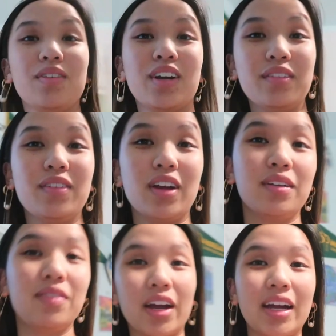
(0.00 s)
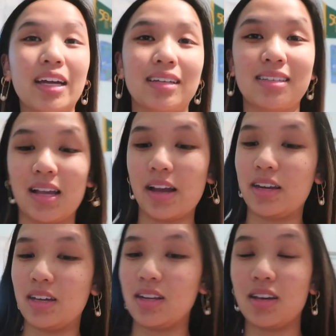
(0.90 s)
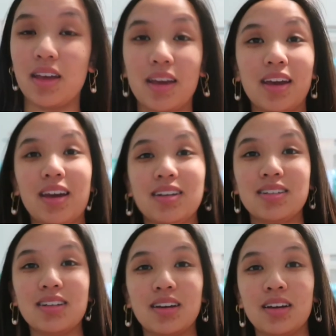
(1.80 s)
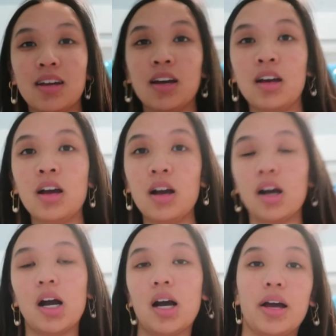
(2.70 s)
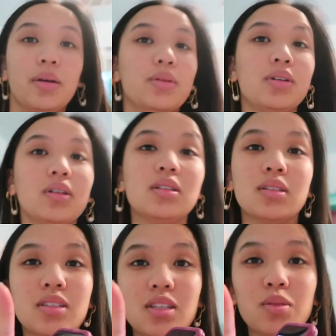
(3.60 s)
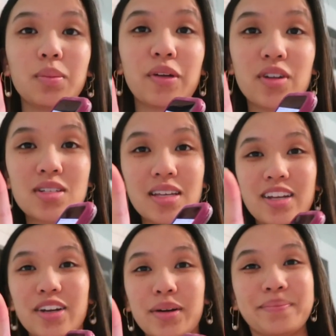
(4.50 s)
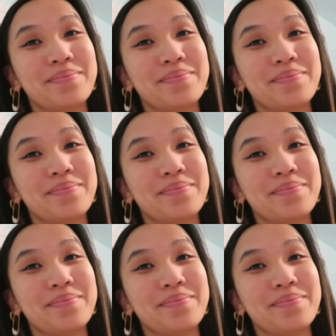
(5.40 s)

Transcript: very, very, very excited, and I will see you when my friends get here.